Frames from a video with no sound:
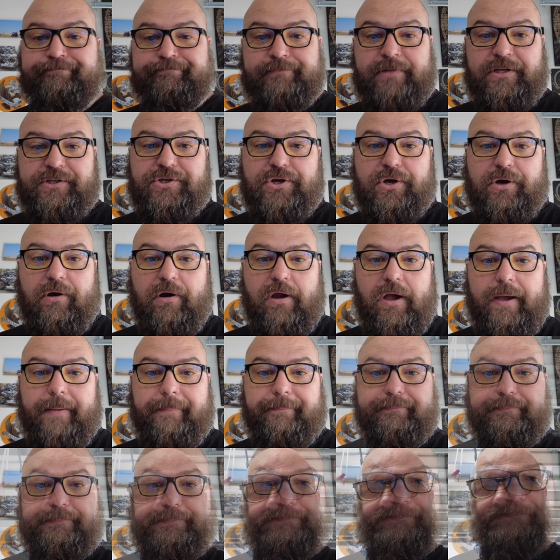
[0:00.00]
Let's hook her
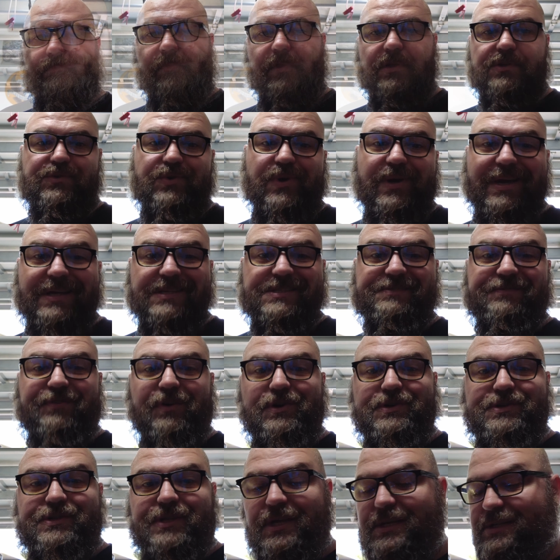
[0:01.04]
up. So I guess first